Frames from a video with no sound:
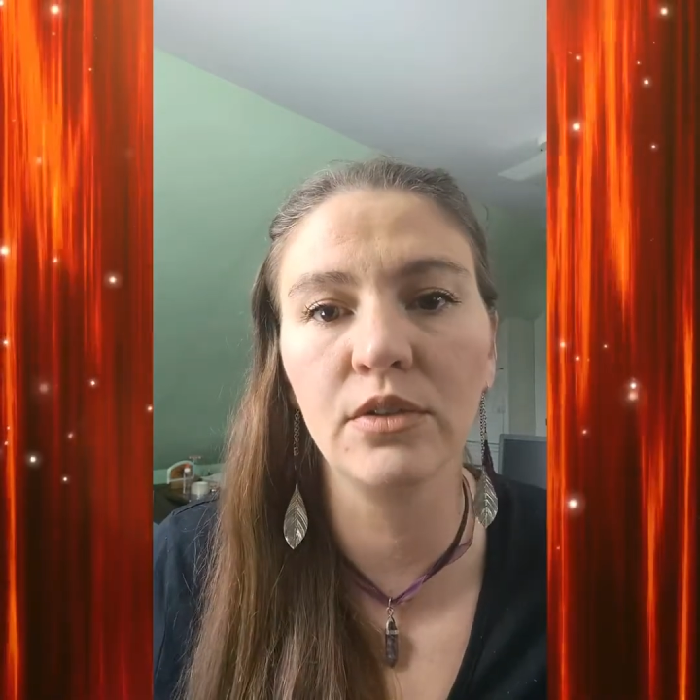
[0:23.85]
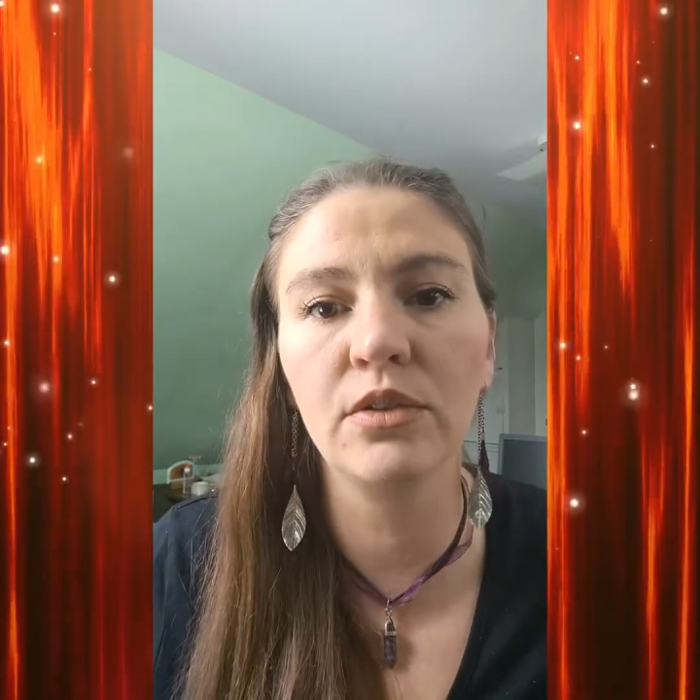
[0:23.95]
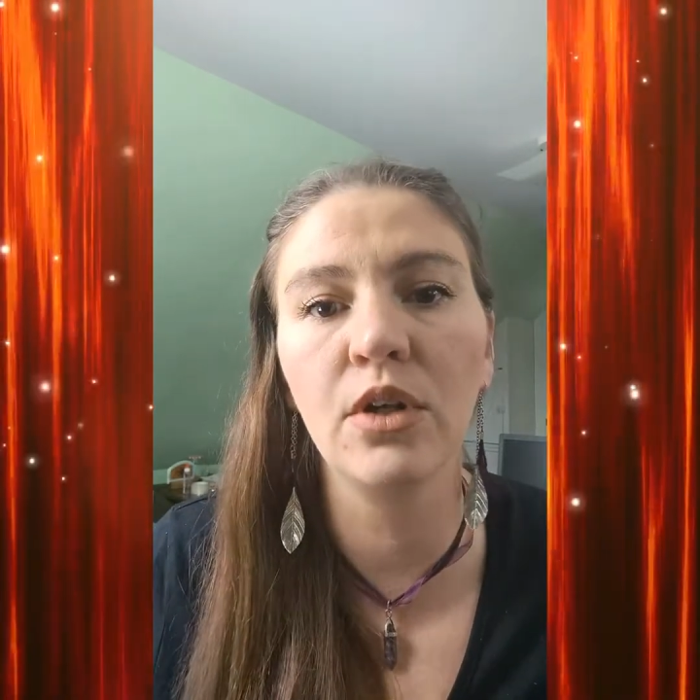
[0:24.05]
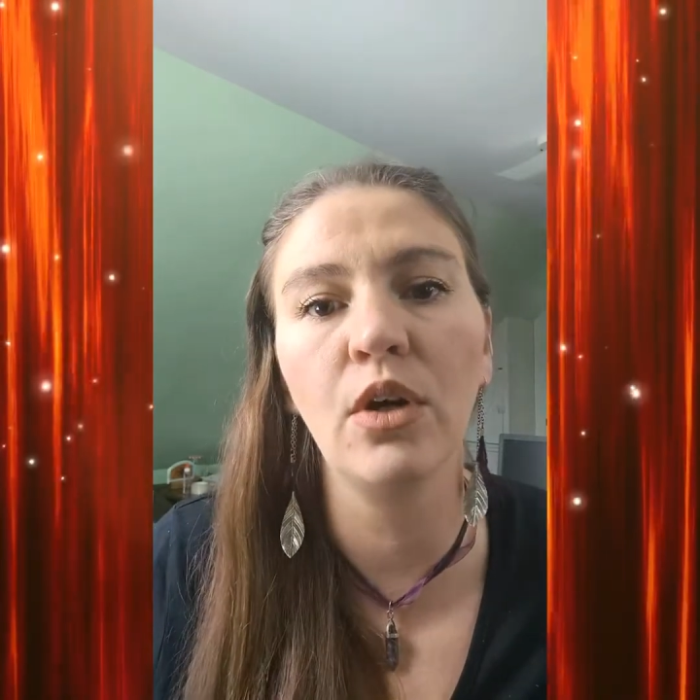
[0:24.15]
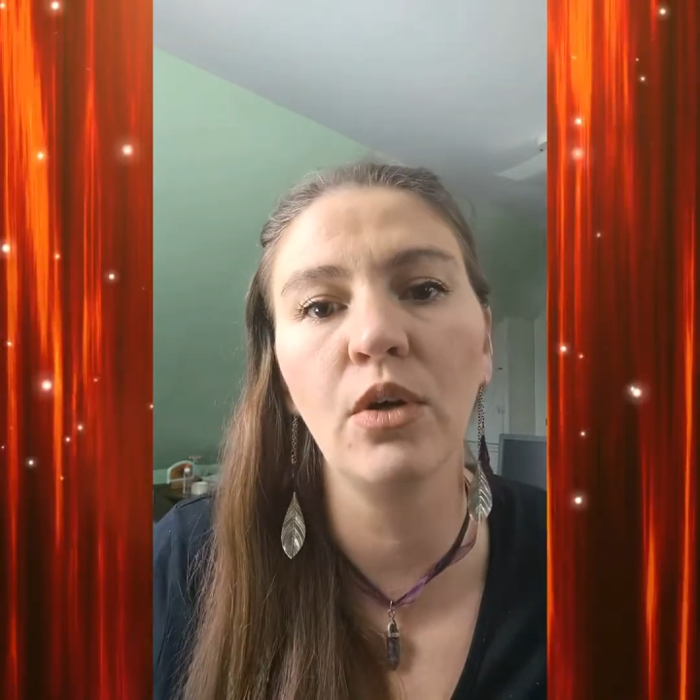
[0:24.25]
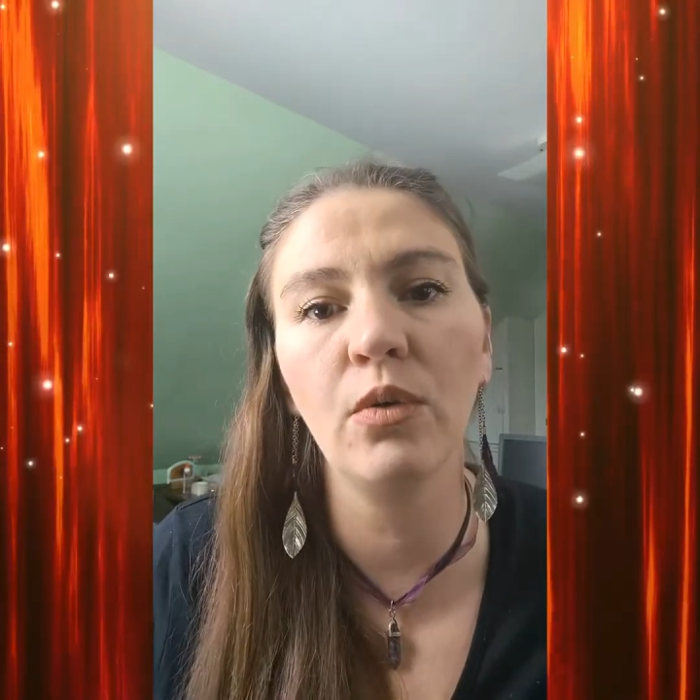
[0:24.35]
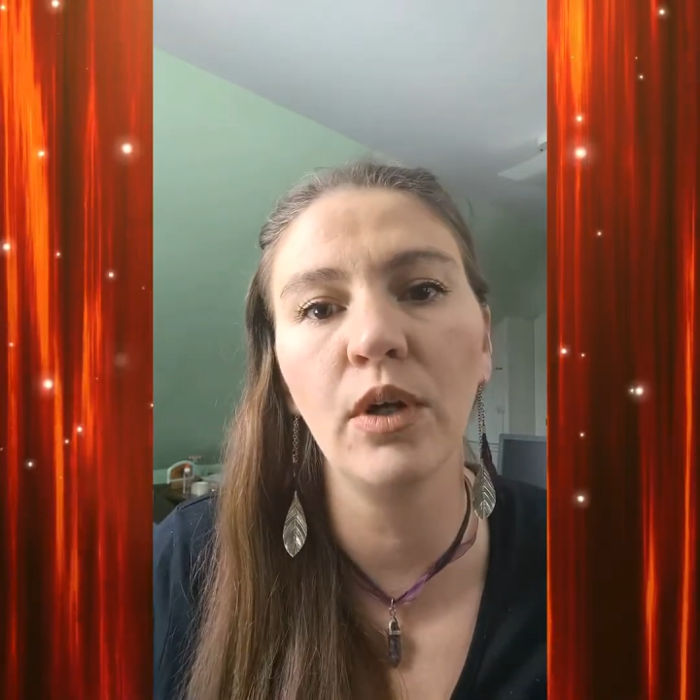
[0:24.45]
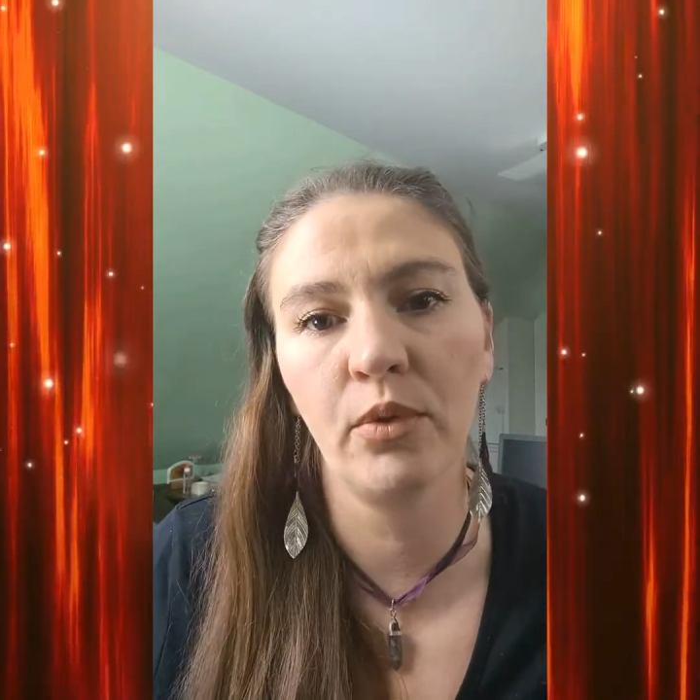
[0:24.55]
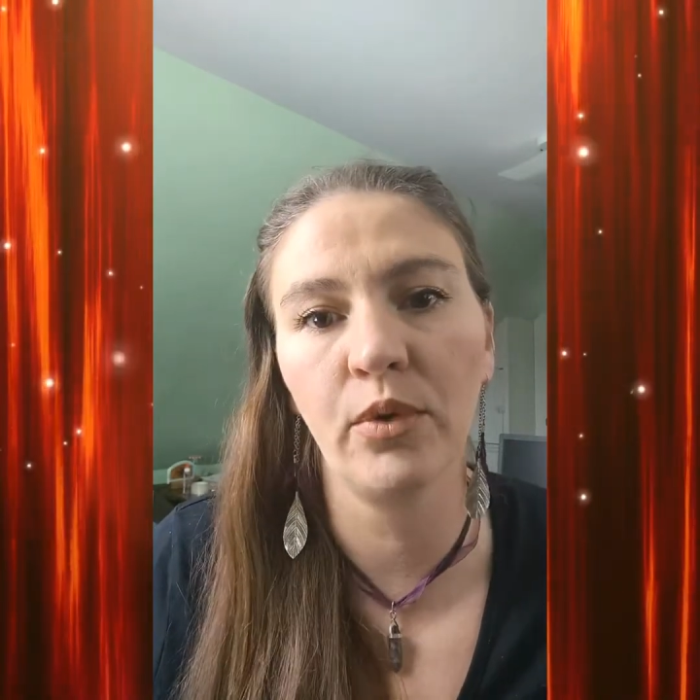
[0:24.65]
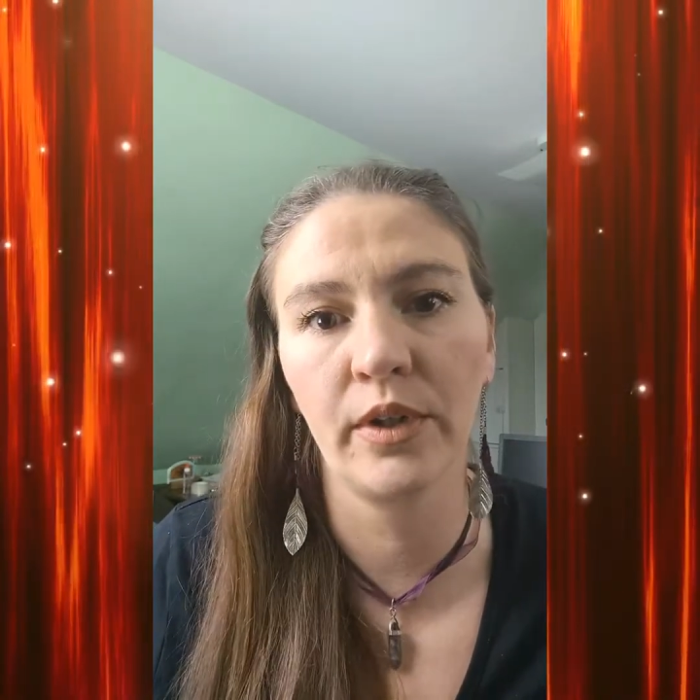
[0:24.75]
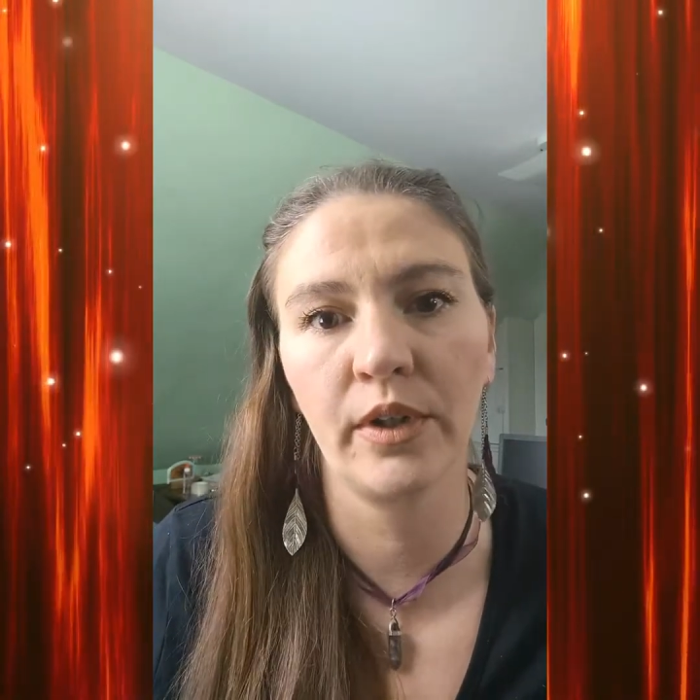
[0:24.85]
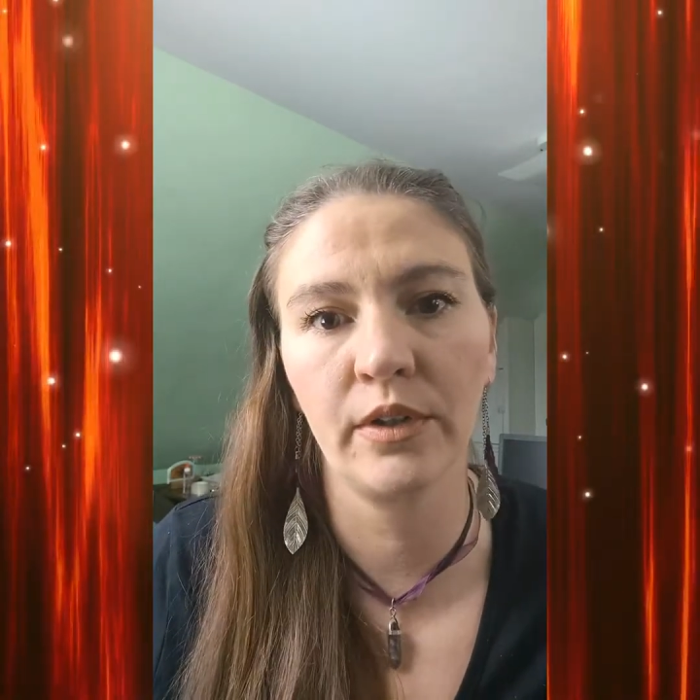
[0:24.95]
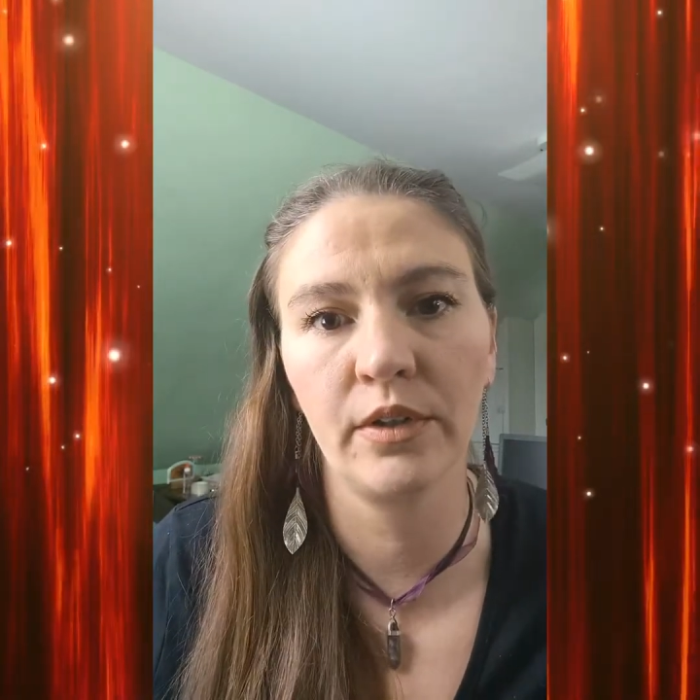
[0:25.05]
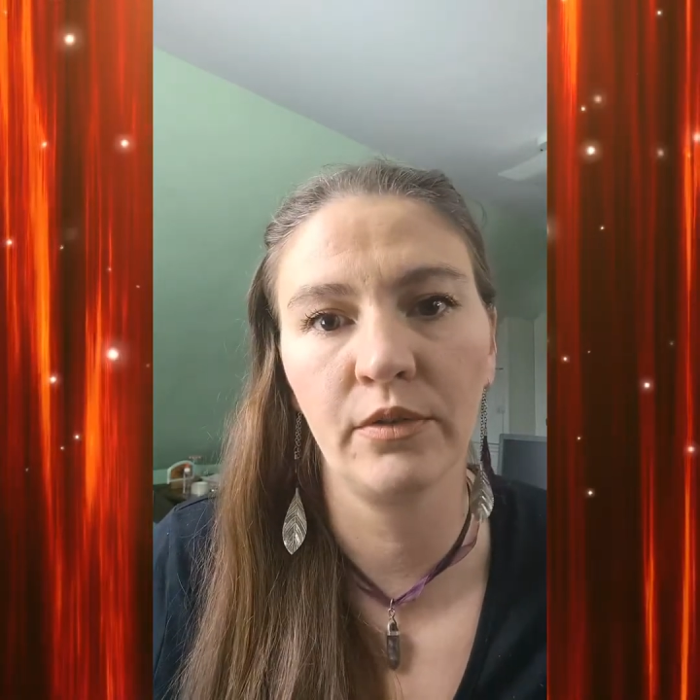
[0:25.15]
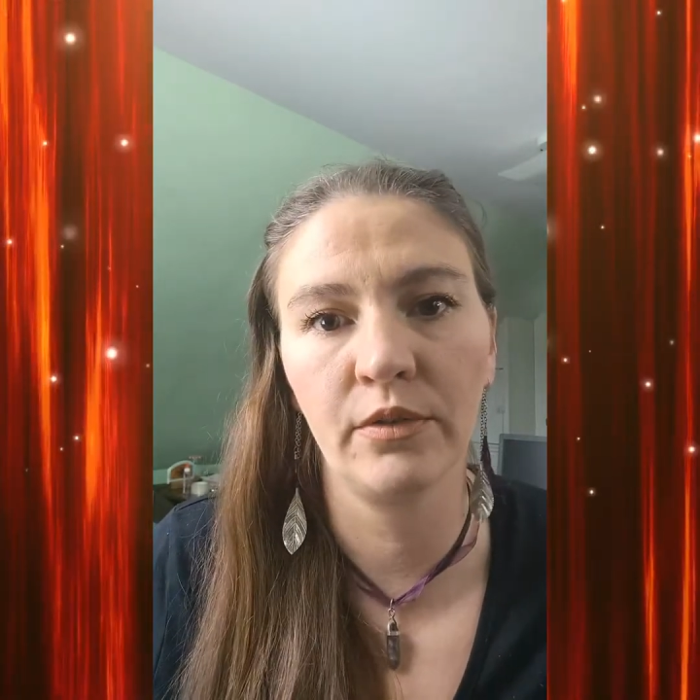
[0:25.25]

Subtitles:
so important